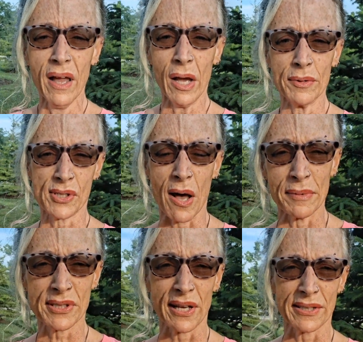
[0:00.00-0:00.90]
It was
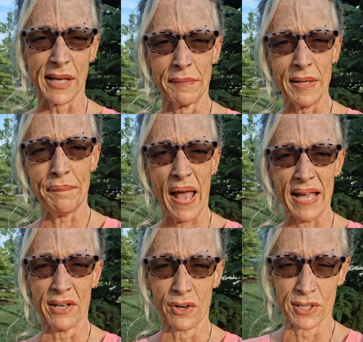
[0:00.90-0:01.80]
almost like somebody
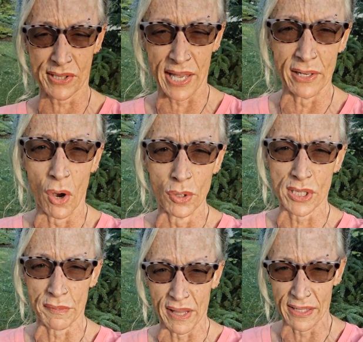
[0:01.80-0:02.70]
paid her to say no
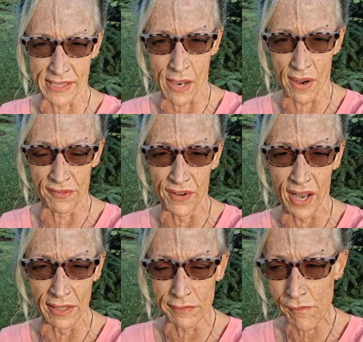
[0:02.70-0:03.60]
to me. That's how I
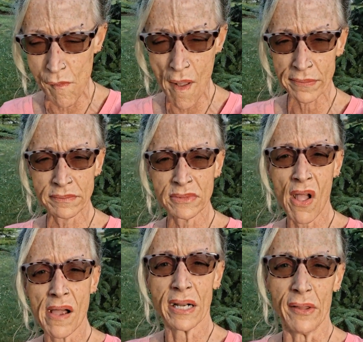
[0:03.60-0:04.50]
felt.
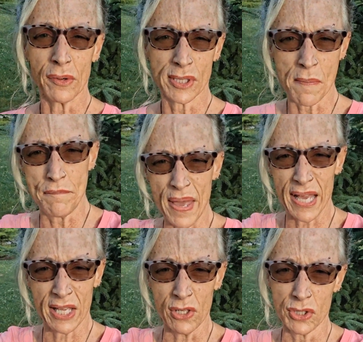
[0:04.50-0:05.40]
And there was a
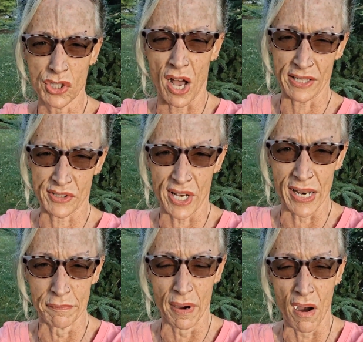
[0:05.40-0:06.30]
big, huge guy
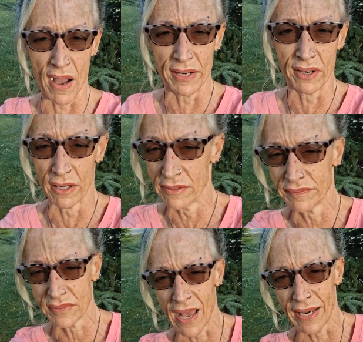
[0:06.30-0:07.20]
standing behind her.
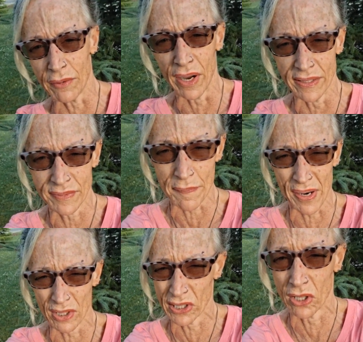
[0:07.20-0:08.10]
Anyway, I
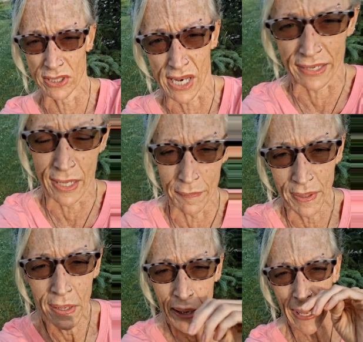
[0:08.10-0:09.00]
barely looked at him.
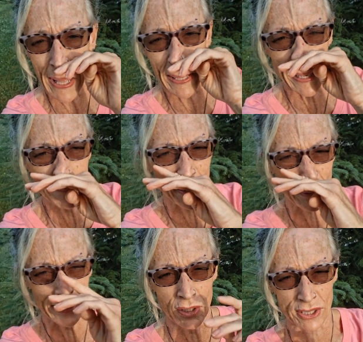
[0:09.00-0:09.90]
And I
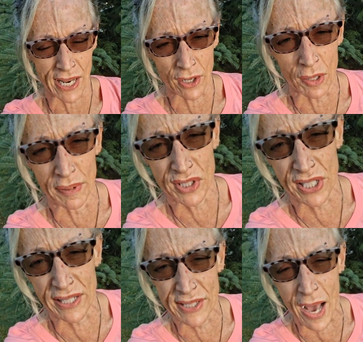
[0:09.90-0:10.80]
barely looked at her, but she
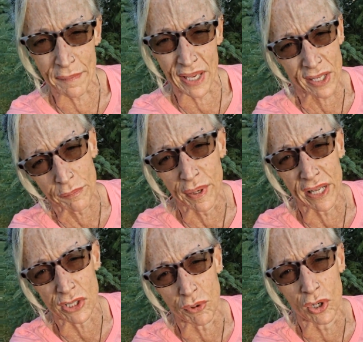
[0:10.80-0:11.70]
did tell me I could bring
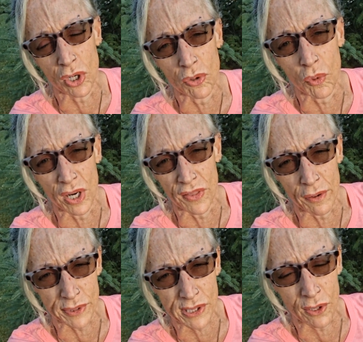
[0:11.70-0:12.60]
it to a Goodwill that
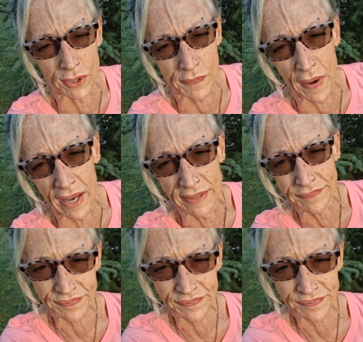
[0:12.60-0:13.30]
was close by,